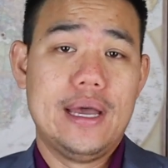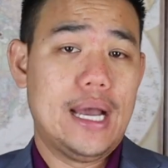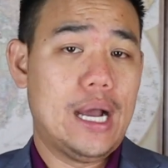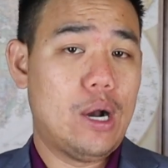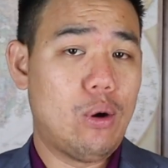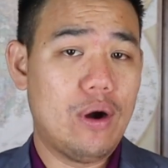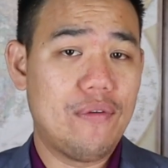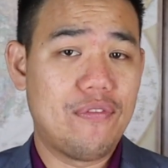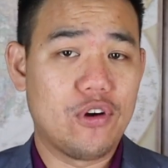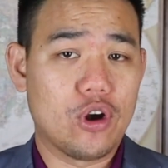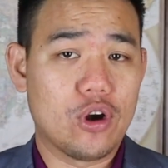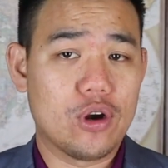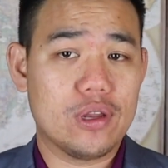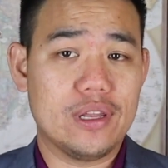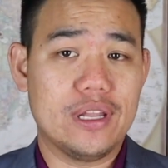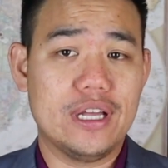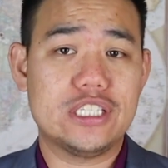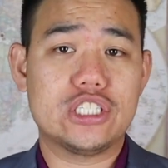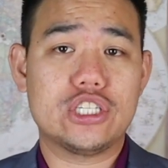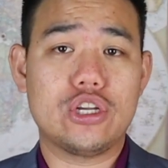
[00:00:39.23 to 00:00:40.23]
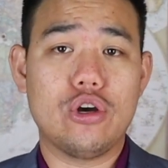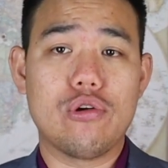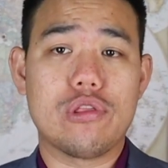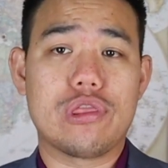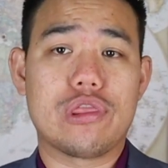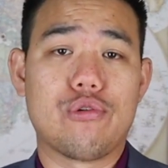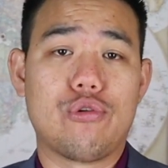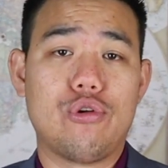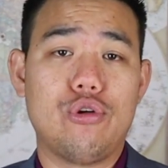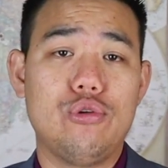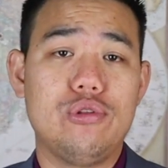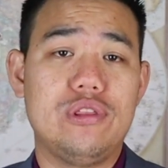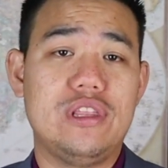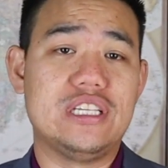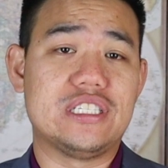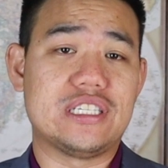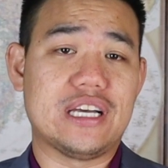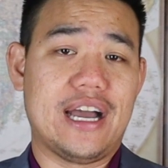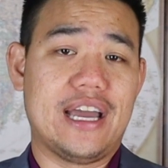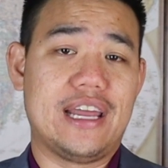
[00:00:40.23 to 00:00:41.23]
However, let's go through
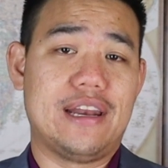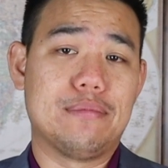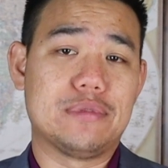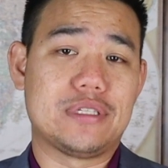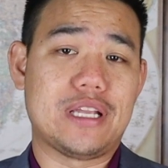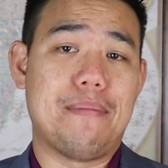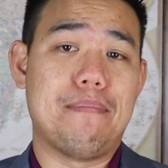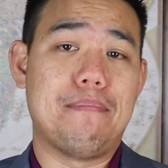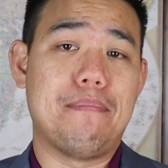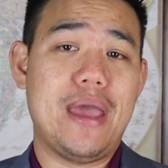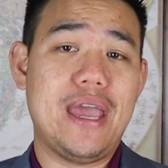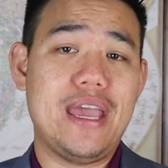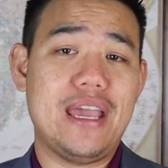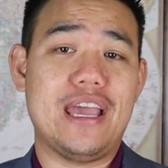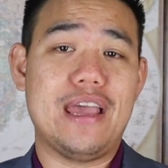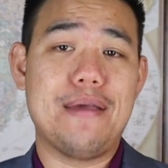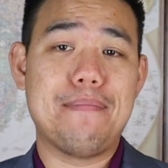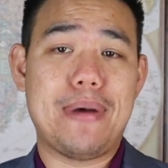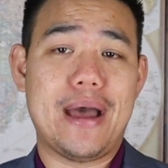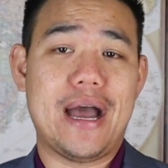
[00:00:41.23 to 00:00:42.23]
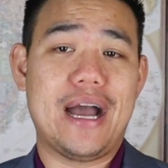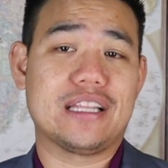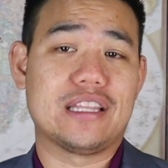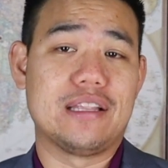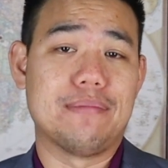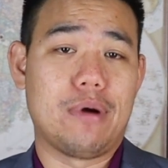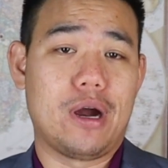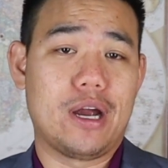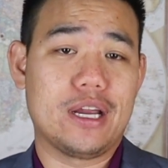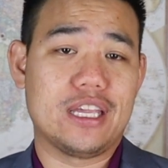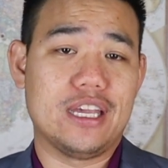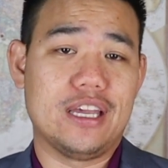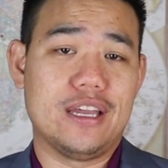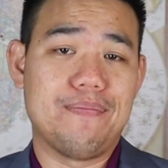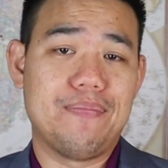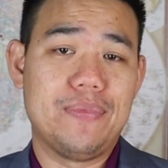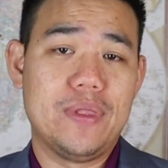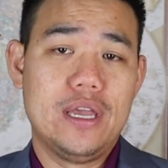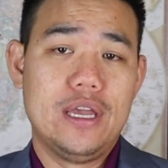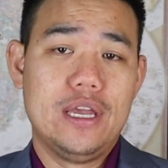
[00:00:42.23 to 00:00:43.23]
these items that may impact the
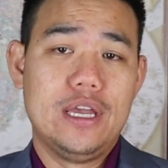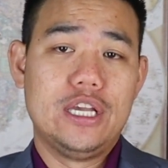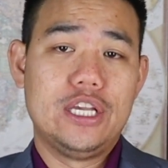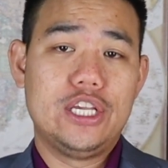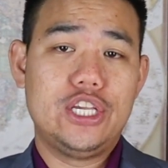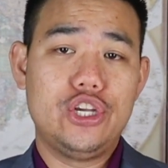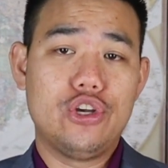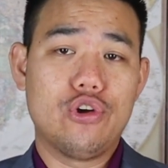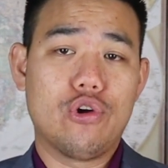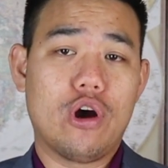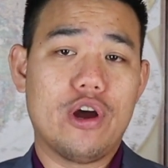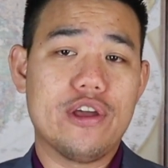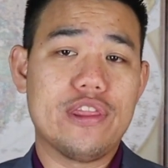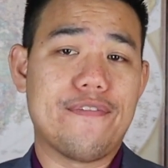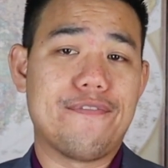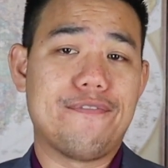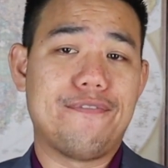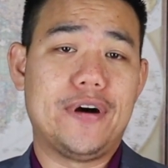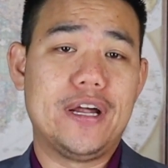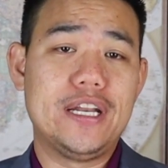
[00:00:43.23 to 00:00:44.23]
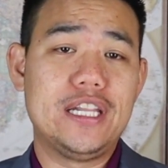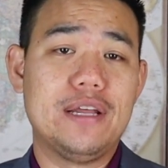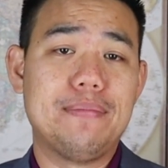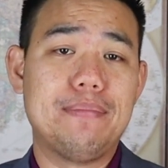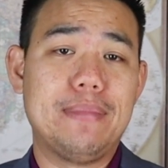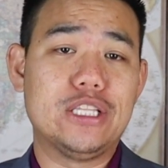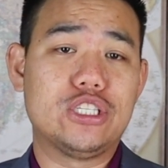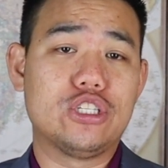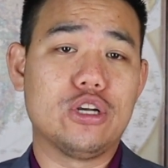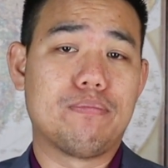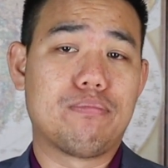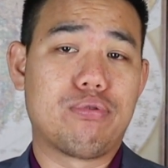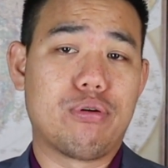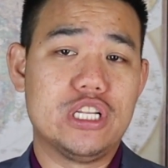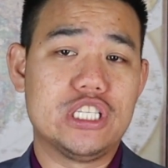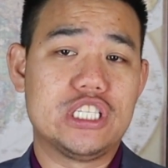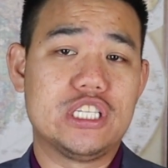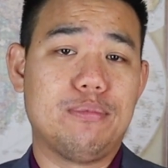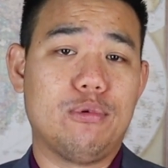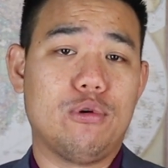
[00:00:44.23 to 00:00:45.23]
market. Here are the fundamental
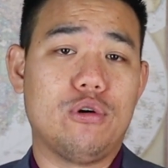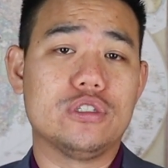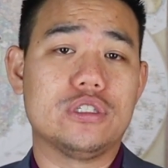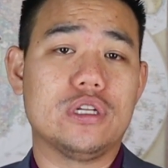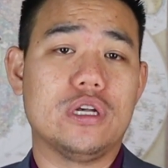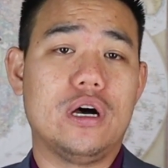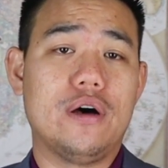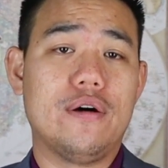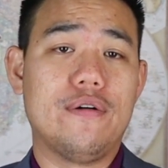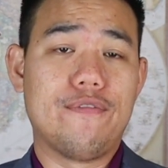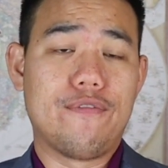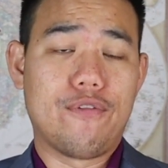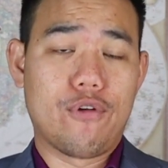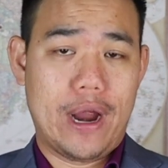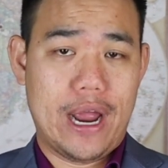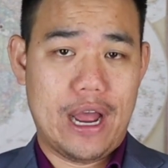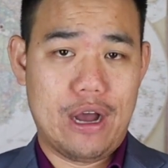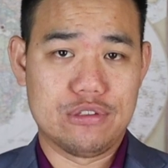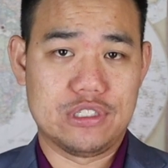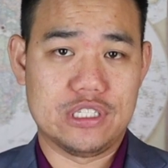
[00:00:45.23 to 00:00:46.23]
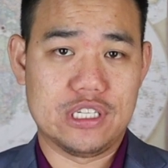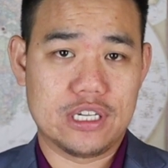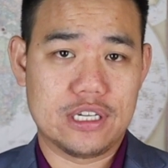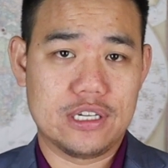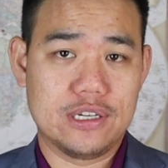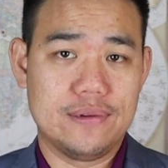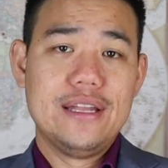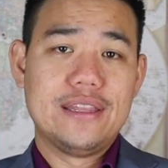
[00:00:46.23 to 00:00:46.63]
principles for housing.